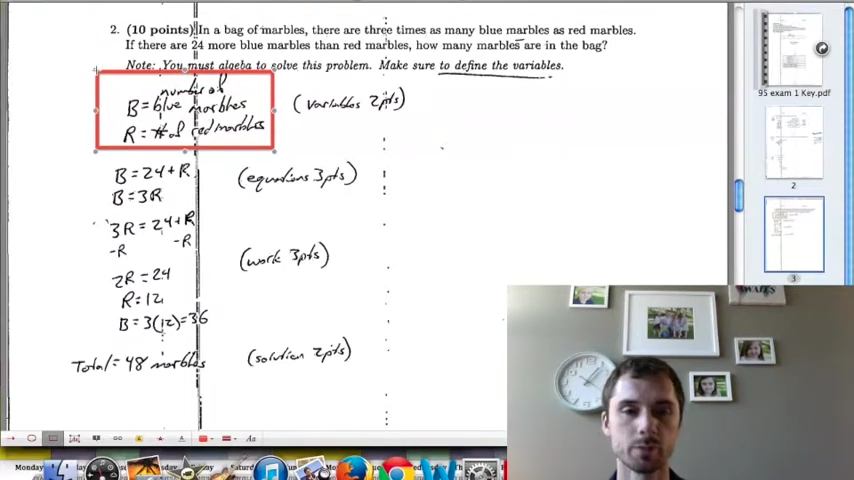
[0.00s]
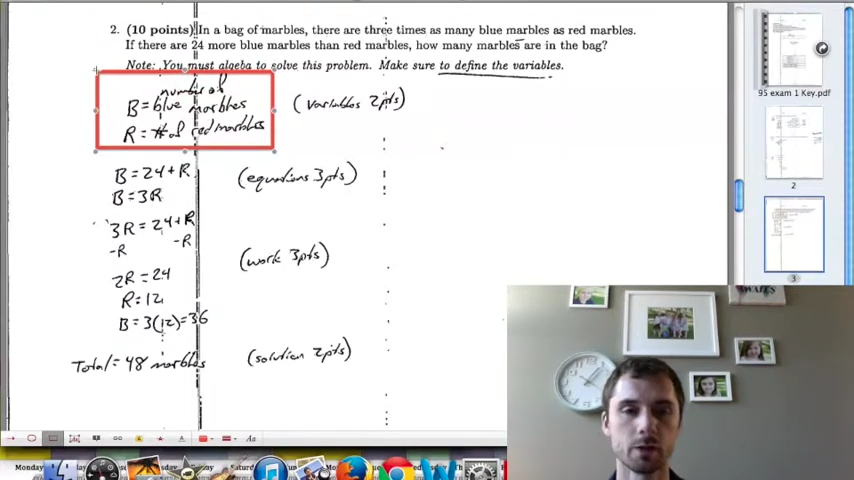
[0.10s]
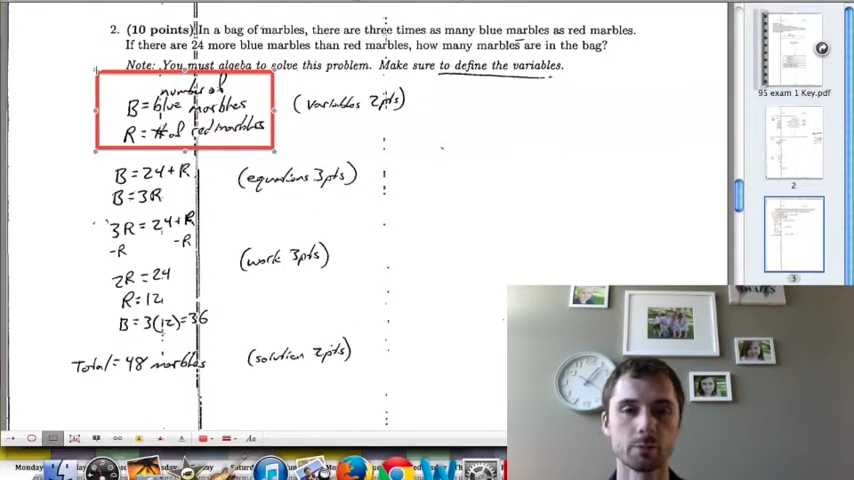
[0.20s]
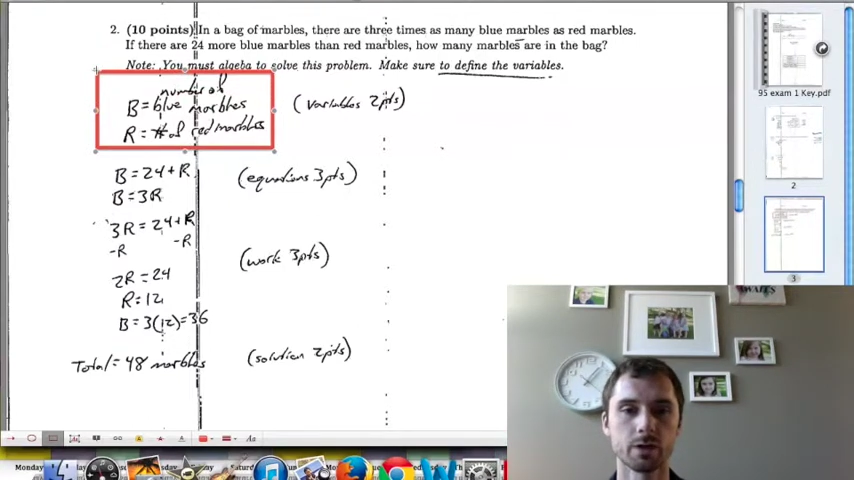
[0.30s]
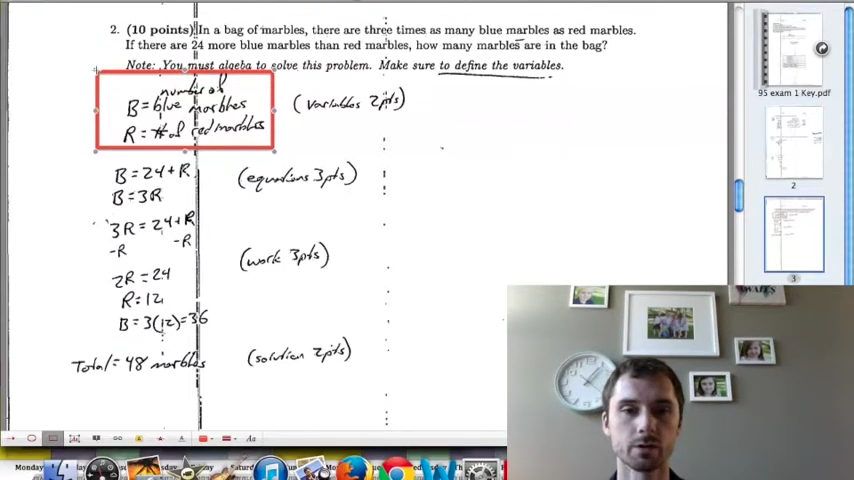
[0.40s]

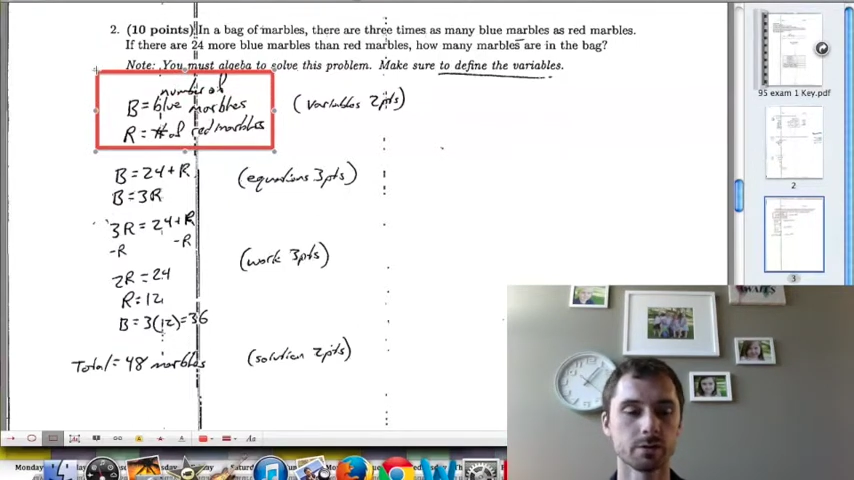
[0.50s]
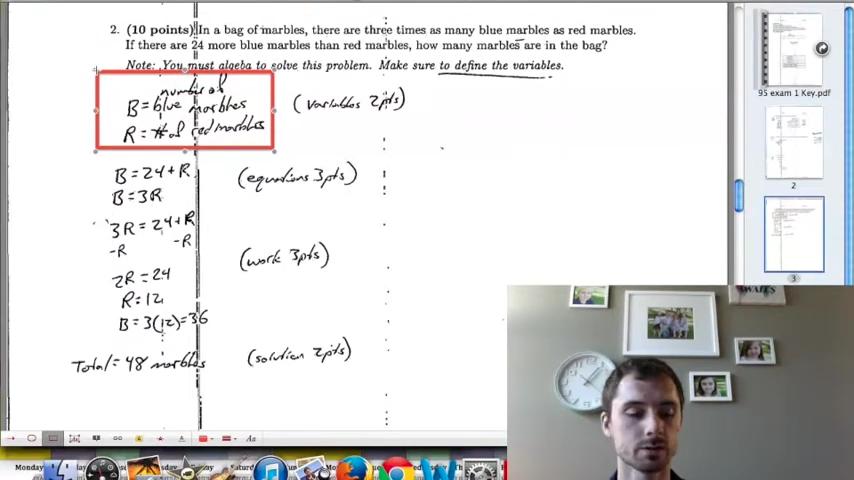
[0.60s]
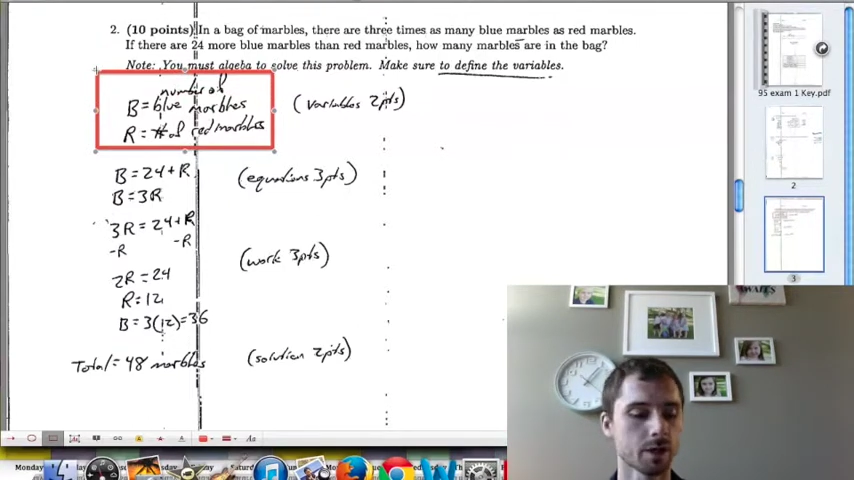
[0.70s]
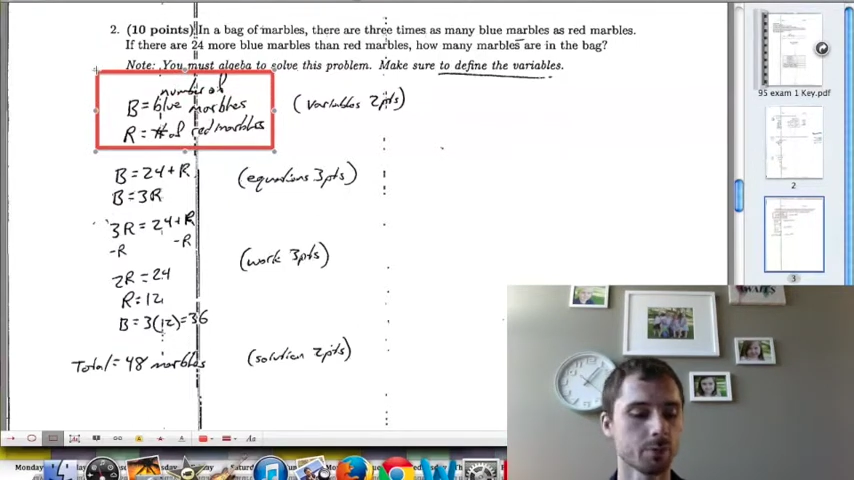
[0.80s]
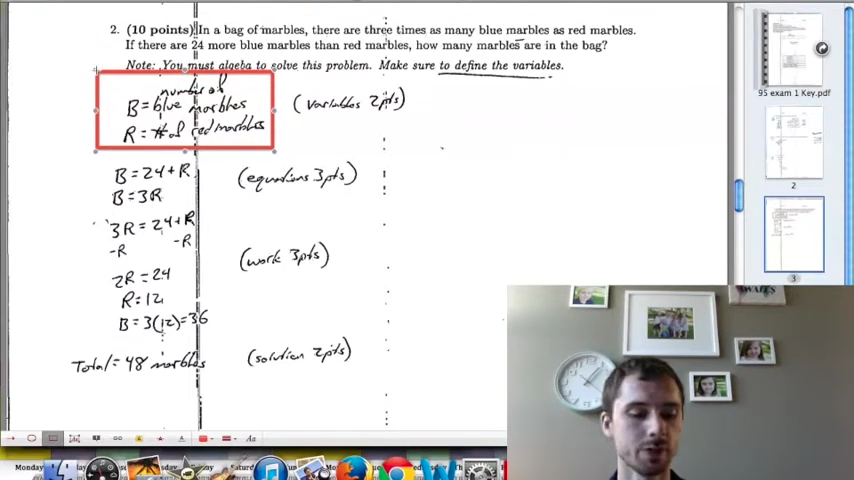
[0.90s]
I'm going to
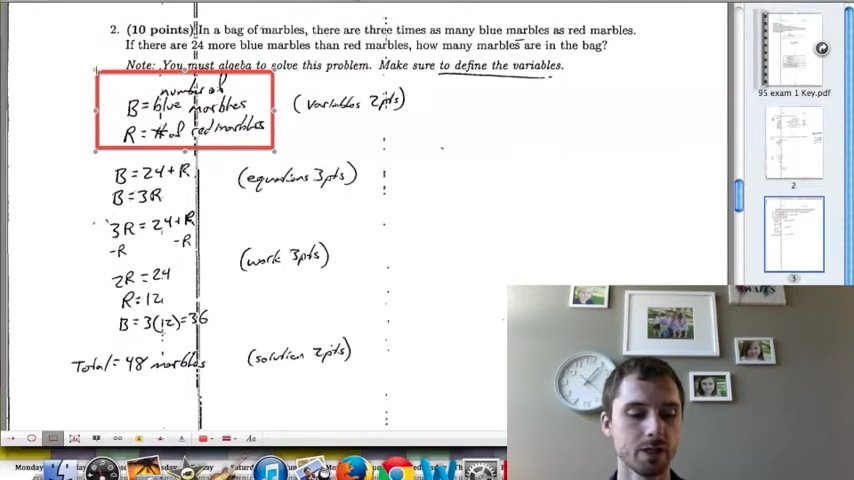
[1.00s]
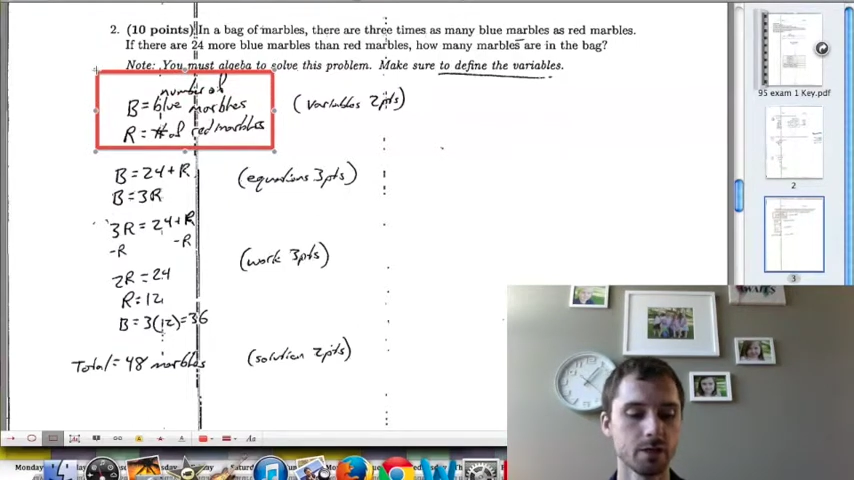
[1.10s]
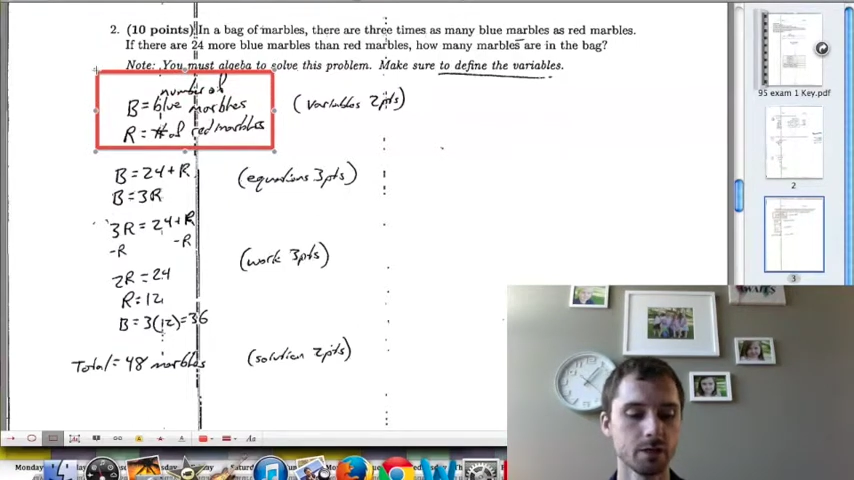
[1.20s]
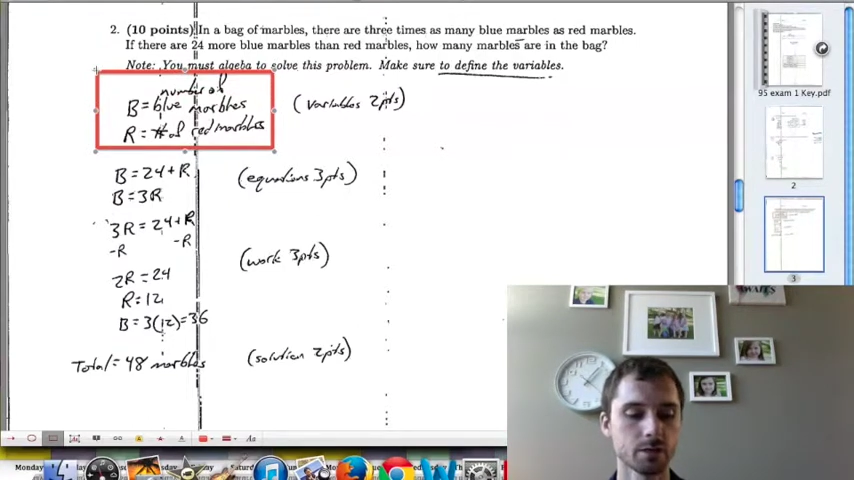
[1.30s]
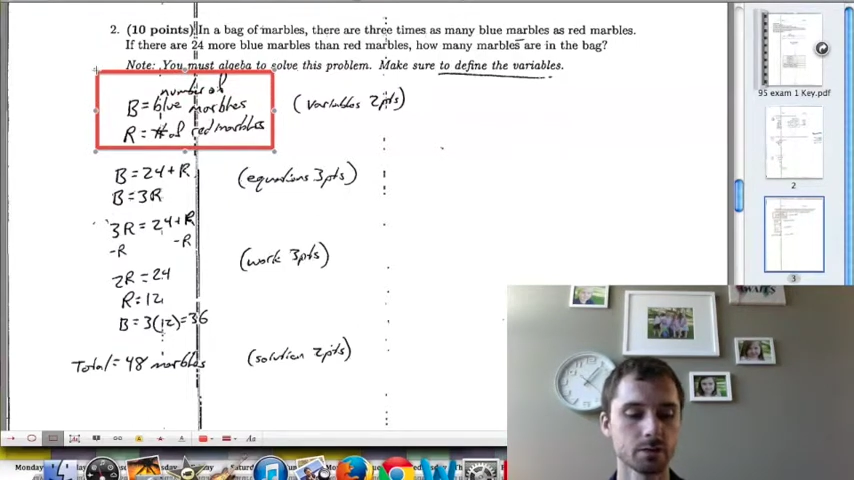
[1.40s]
say
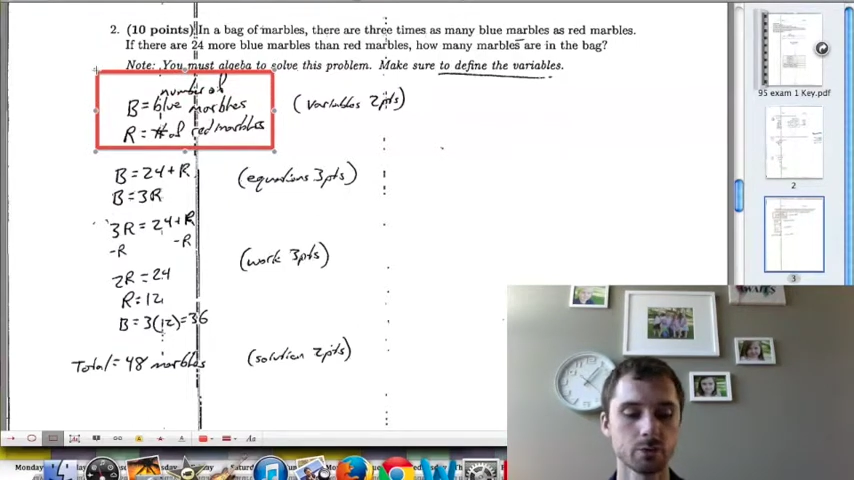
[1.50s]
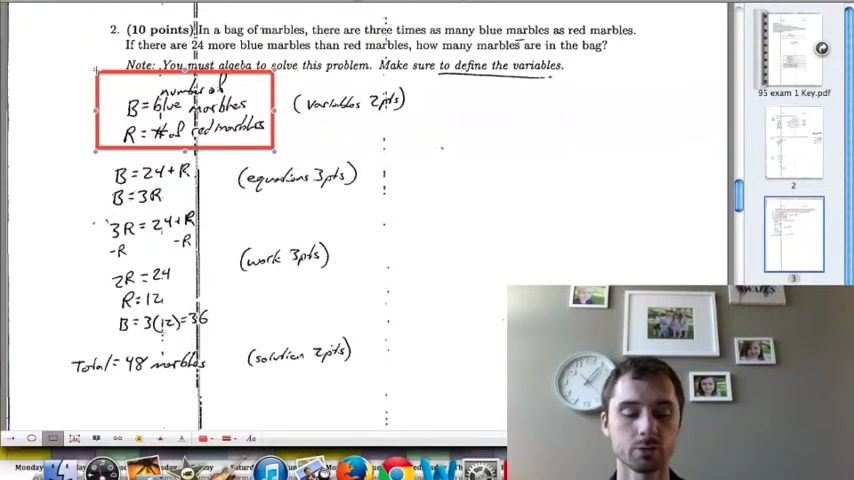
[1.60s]
B is equal